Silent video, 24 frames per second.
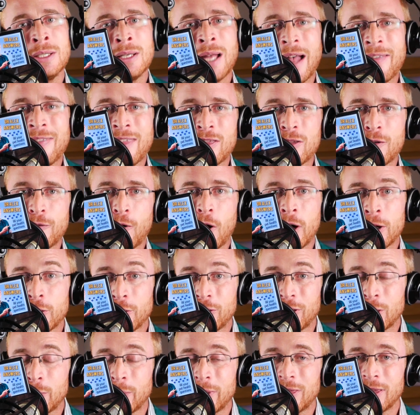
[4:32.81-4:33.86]
And then the final
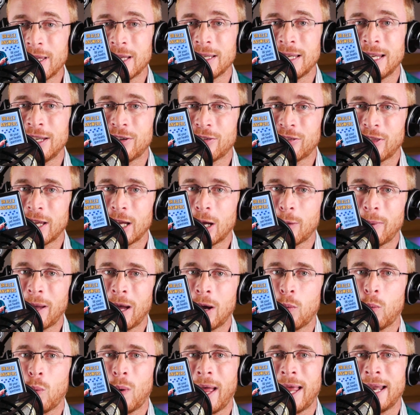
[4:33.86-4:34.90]
thing we think need to think
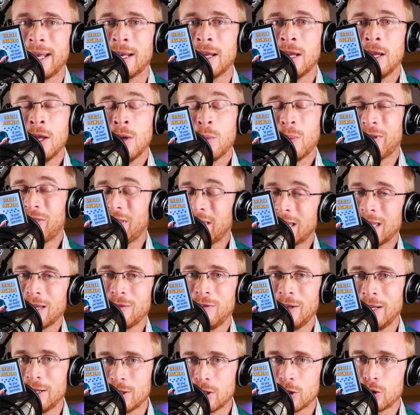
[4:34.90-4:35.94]
about when we're thinking
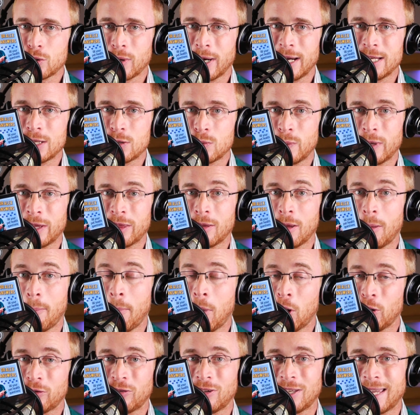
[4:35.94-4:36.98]
of litter trays with
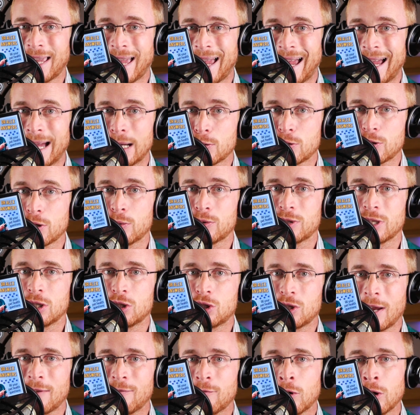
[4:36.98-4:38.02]
multi-cat households in
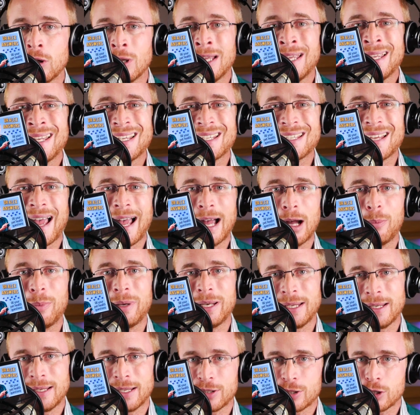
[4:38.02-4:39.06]
general is how
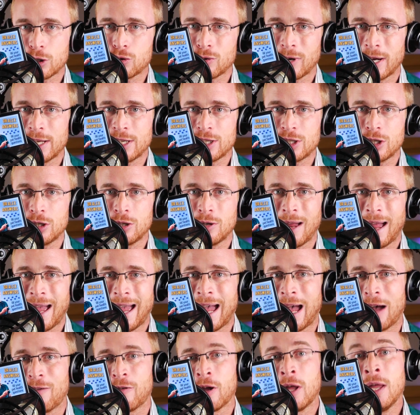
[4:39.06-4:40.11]
many litter trays you
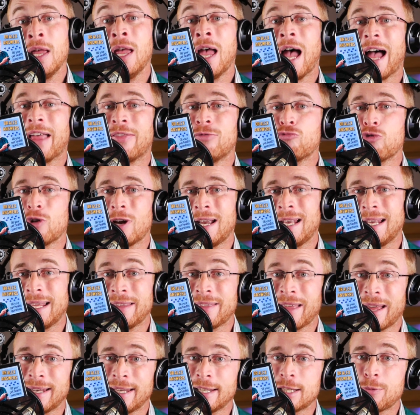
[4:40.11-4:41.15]
have. And really,
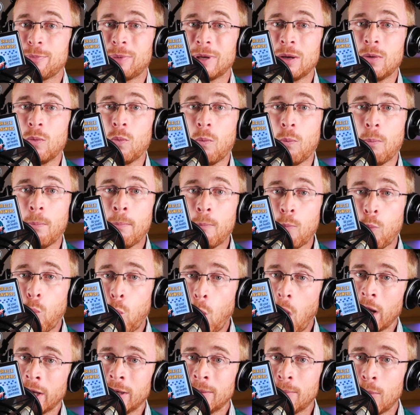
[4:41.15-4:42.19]
there need to be
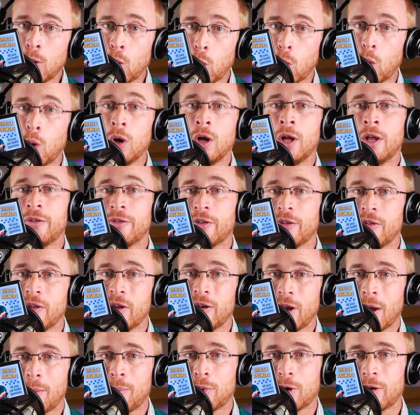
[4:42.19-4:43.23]
one more than the
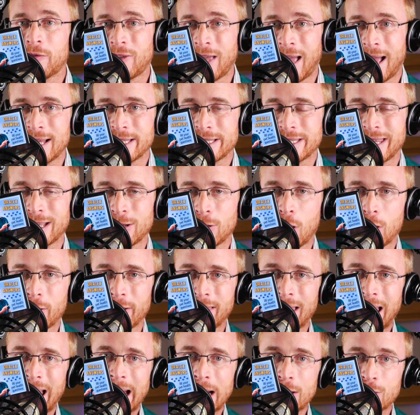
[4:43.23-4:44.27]
number of cats there are
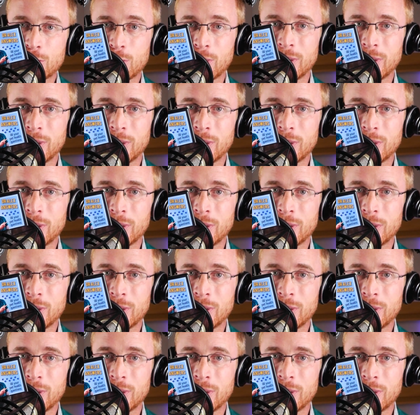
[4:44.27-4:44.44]
in the house.